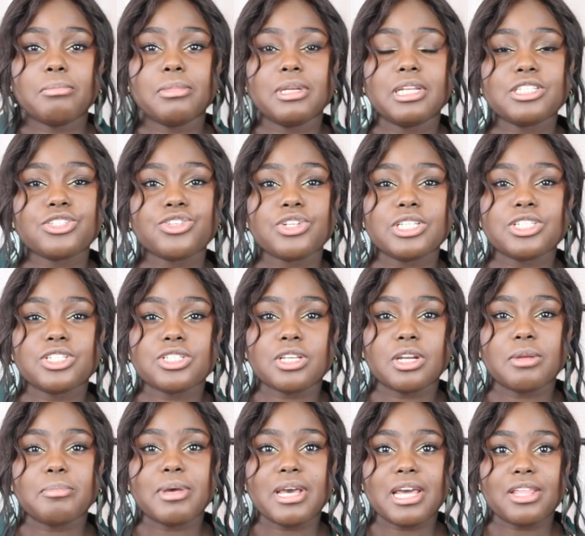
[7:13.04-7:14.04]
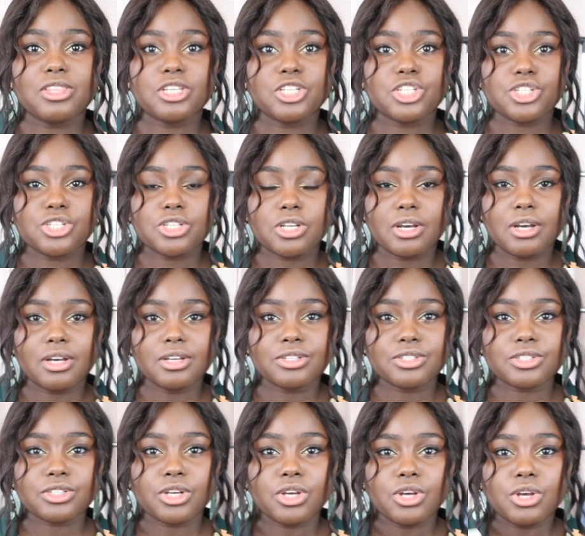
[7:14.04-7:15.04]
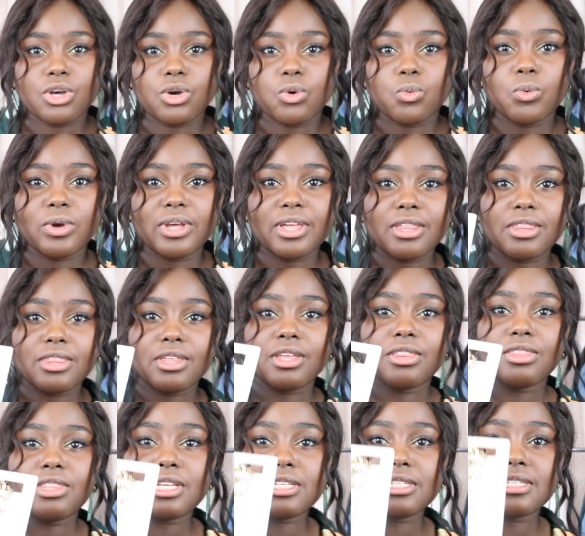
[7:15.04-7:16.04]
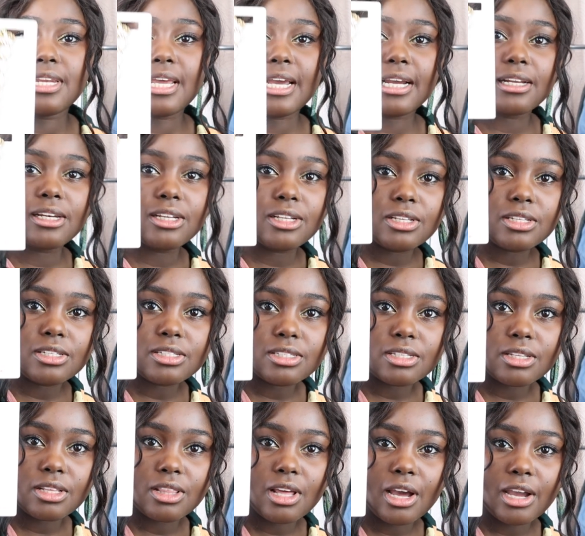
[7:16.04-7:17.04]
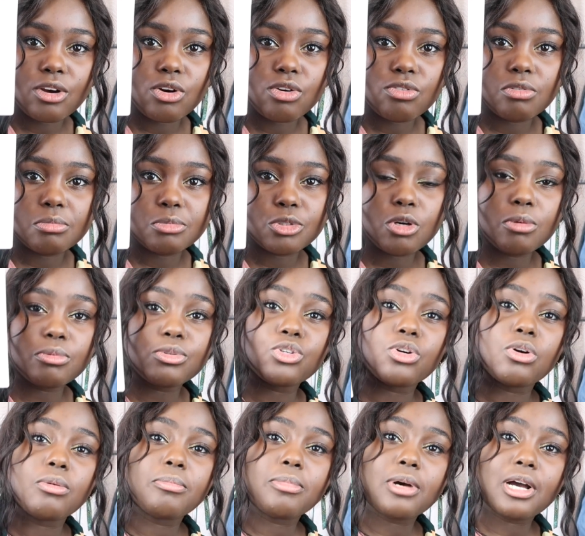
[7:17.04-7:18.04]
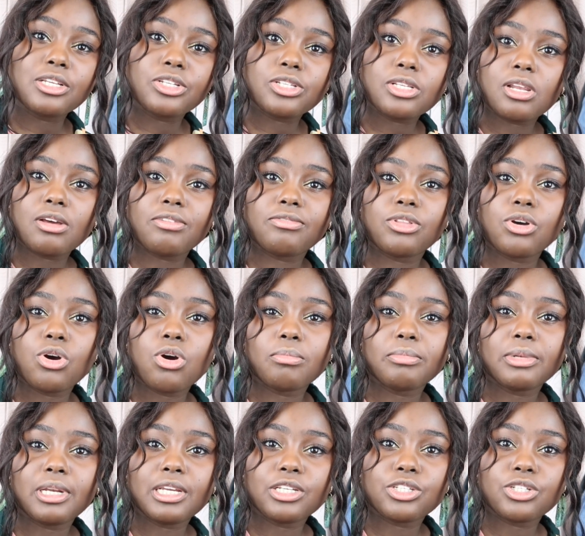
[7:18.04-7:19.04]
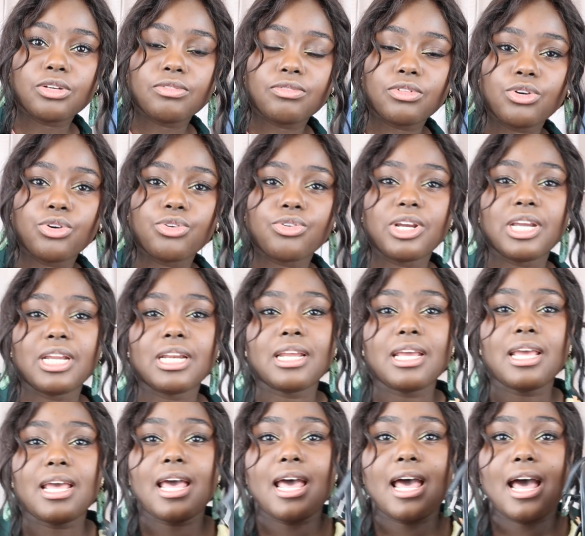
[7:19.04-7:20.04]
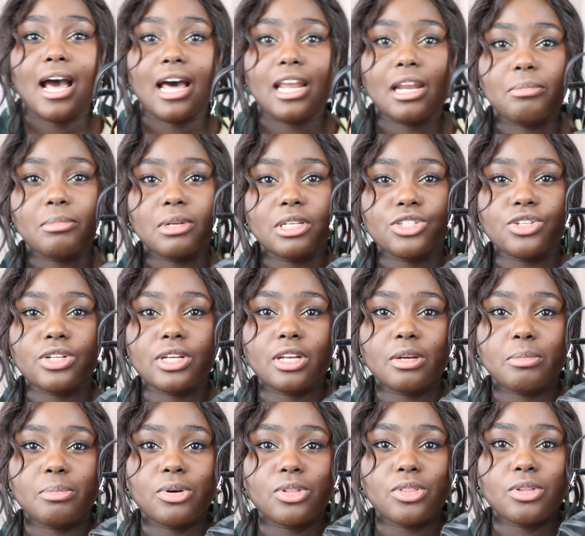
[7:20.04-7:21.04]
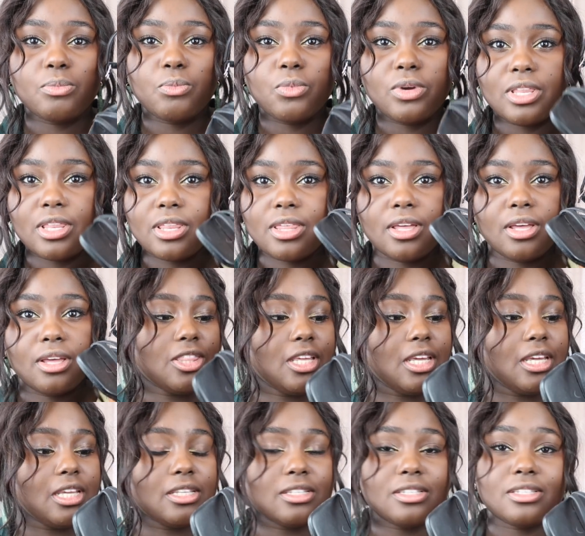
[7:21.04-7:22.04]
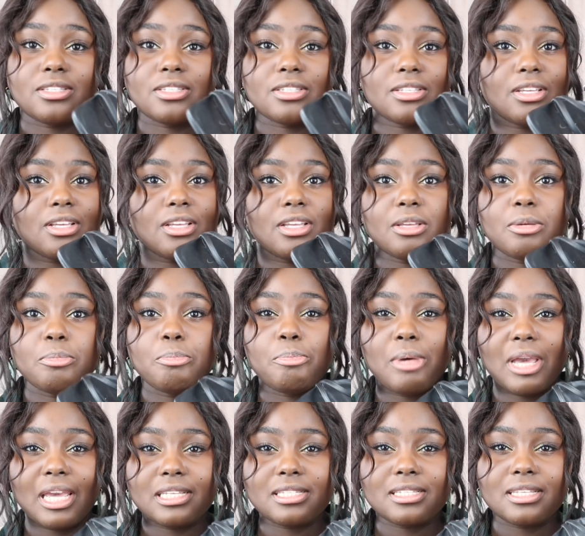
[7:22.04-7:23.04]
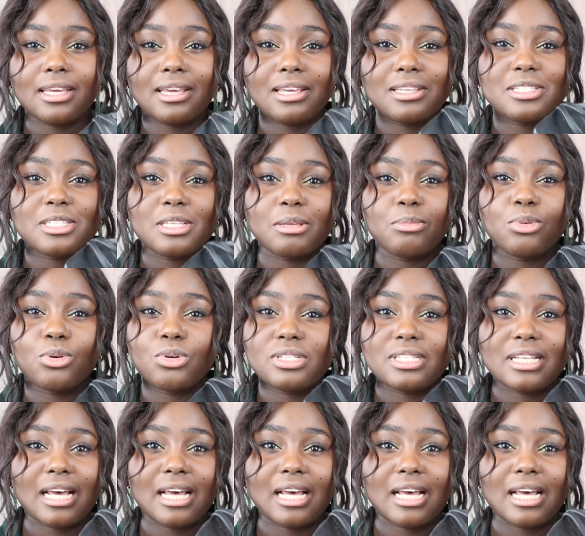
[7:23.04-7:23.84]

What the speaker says: I'm literally just gonna pair this shirt with this necklace that I got from Topshop. I just love the combination of the green. And I'm literally gonna put them with these basic simple